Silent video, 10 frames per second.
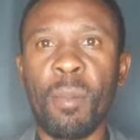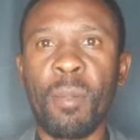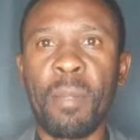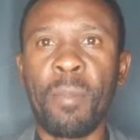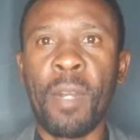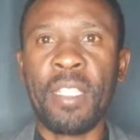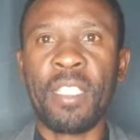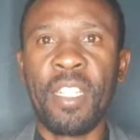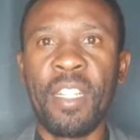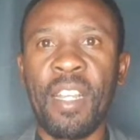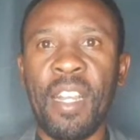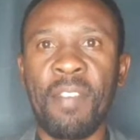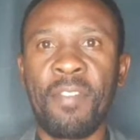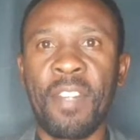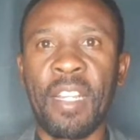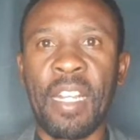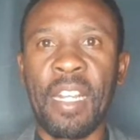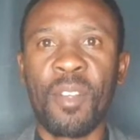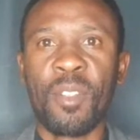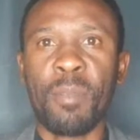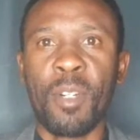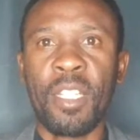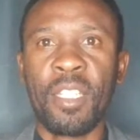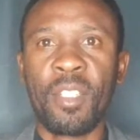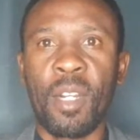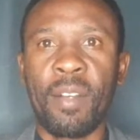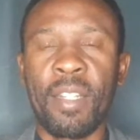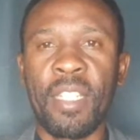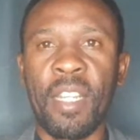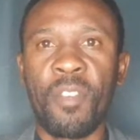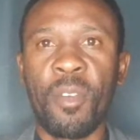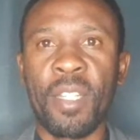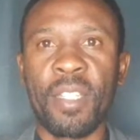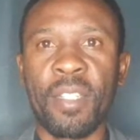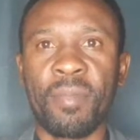Muribanji, Africa, good morning to our dear viewers.